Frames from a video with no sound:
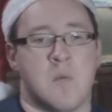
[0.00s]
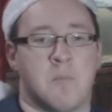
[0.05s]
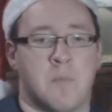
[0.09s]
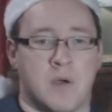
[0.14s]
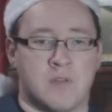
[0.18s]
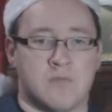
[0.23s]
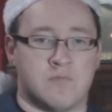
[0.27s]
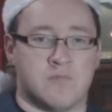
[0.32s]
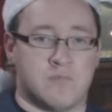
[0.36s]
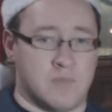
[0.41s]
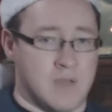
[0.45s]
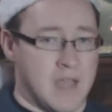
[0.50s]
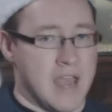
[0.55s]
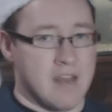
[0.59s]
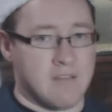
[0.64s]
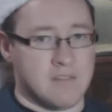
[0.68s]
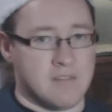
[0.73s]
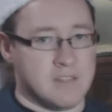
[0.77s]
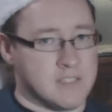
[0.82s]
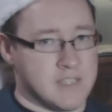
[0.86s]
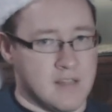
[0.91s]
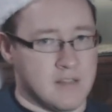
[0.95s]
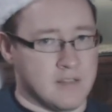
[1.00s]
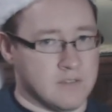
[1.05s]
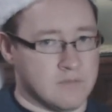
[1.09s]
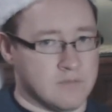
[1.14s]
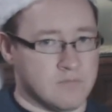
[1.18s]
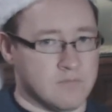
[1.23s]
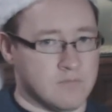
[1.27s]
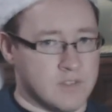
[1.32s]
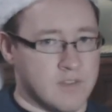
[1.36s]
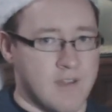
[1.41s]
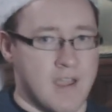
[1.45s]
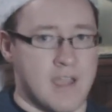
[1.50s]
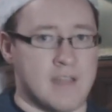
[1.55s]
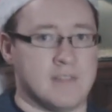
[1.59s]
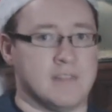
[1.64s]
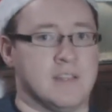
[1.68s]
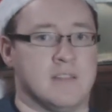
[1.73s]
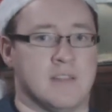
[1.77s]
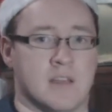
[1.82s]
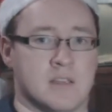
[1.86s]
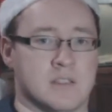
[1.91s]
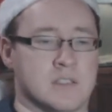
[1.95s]
But Henry Selick
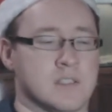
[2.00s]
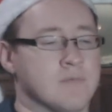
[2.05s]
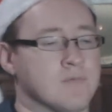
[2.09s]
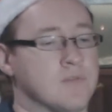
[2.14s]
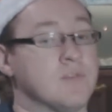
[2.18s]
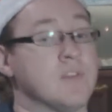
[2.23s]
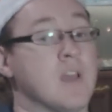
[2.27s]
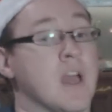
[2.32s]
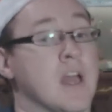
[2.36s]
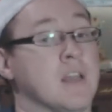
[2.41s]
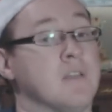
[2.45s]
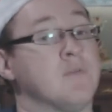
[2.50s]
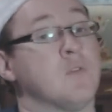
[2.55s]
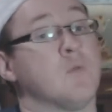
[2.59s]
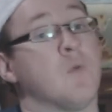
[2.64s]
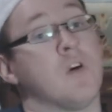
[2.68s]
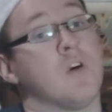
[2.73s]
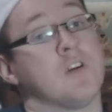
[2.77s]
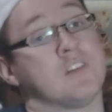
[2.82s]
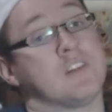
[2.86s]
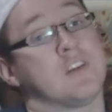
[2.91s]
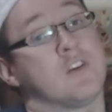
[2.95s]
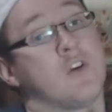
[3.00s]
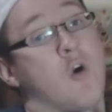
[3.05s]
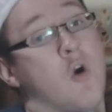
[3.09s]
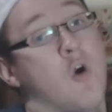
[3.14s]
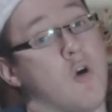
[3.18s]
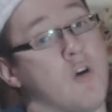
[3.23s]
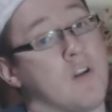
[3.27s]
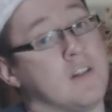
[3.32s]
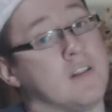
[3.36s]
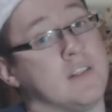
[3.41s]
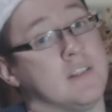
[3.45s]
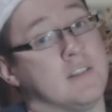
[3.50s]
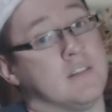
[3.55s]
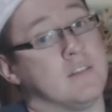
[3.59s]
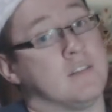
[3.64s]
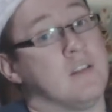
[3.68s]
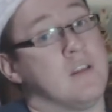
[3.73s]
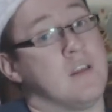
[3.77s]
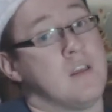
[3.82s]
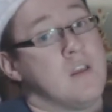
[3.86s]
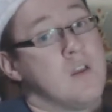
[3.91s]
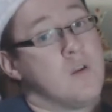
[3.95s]
directed this, and if you watch
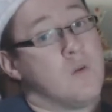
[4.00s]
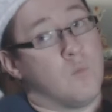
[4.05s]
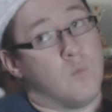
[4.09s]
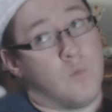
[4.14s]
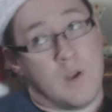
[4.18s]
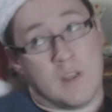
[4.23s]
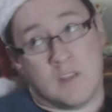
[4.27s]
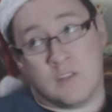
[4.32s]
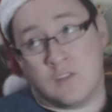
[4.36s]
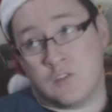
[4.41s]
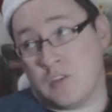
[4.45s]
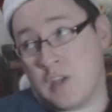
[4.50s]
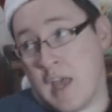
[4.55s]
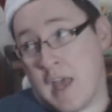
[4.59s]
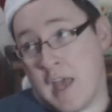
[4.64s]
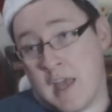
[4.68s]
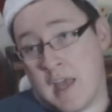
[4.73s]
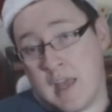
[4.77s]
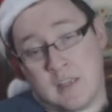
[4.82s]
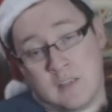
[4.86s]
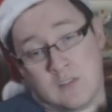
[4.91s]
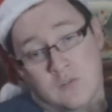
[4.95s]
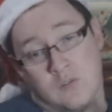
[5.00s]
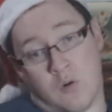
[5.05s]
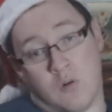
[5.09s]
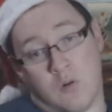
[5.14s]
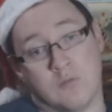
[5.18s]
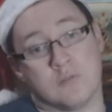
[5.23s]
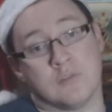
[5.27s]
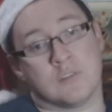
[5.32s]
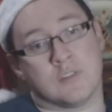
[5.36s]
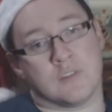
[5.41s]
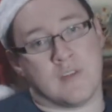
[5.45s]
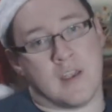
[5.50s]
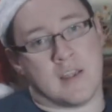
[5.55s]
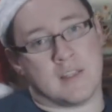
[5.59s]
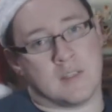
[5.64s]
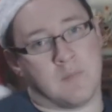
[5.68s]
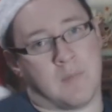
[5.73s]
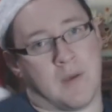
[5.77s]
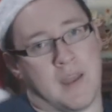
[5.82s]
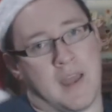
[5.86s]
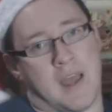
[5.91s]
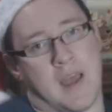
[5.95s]
Coraline, which is also
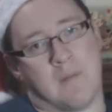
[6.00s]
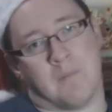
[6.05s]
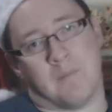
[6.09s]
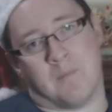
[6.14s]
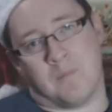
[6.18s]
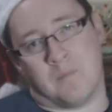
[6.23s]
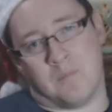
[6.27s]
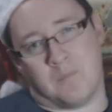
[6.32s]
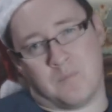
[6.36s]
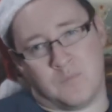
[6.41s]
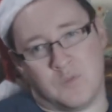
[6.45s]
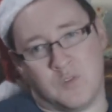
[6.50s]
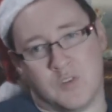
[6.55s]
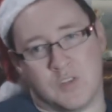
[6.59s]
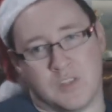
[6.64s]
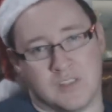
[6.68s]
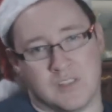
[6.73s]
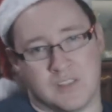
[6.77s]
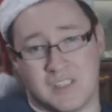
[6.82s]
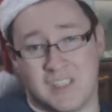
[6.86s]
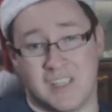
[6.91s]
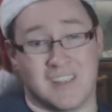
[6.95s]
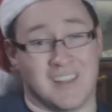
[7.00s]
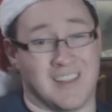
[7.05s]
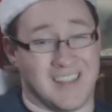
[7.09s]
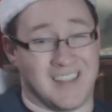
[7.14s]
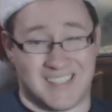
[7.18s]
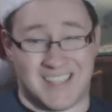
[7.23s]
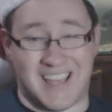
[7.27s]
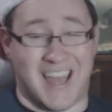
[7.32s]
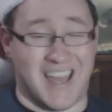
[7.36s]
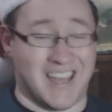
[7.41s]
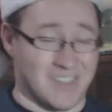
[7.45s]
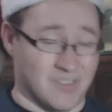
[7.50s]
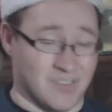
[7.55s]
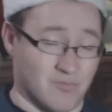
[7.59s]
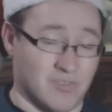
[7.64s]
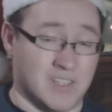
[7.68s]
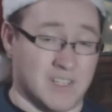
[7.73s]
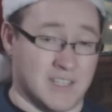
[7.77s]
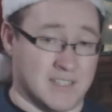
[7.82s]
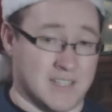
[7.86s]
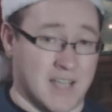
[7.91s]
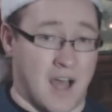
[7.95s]
directed by him, you can see that this guy is
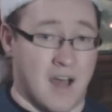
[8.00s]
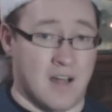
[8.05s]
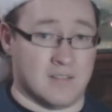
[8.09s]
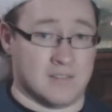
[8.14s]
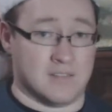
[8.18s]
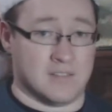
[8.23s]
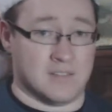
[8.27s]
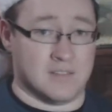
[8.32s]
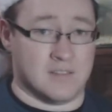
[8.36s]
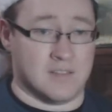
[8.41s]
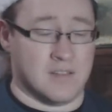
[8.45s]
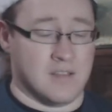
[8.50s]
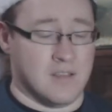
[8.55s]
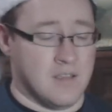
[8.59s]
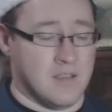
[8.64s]
really talented.